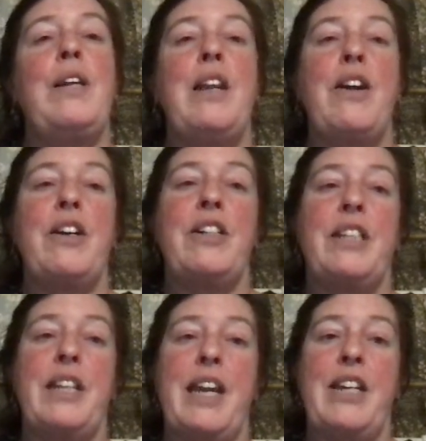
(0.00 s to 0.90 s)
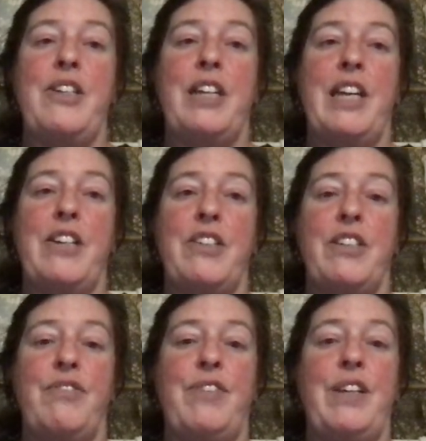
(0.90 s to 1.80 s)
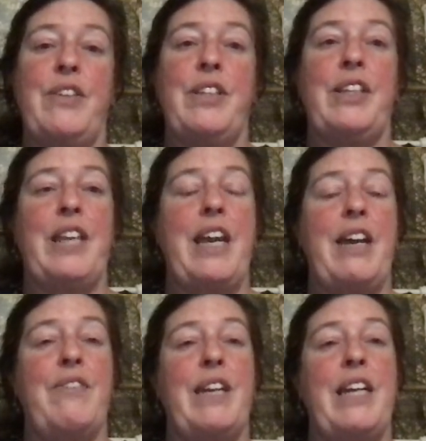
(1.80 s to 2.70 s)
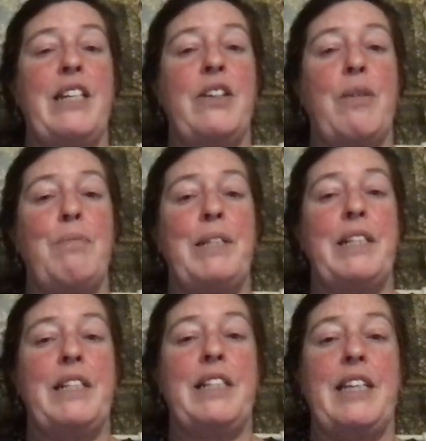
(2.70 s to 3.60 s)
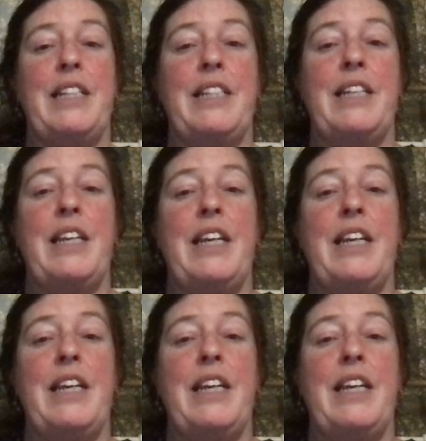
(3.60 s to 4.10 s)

learners and educators feel that they have gained competencies.